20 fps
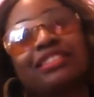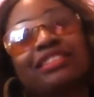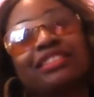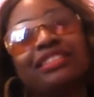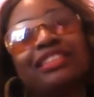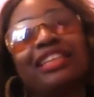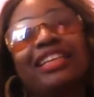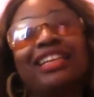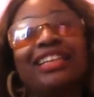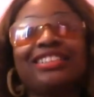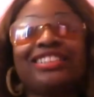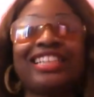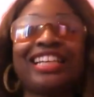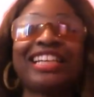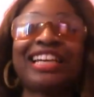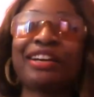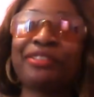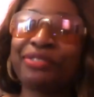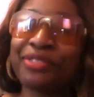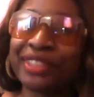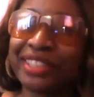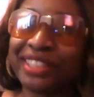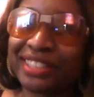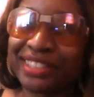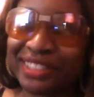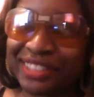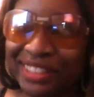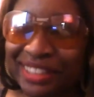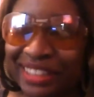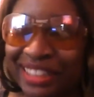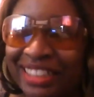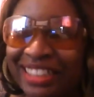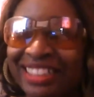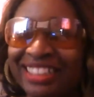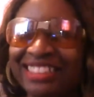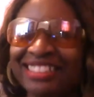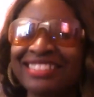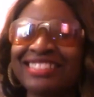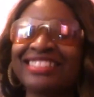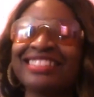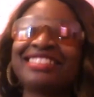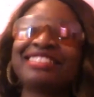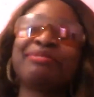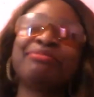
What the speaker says: yeah, check out for your girl,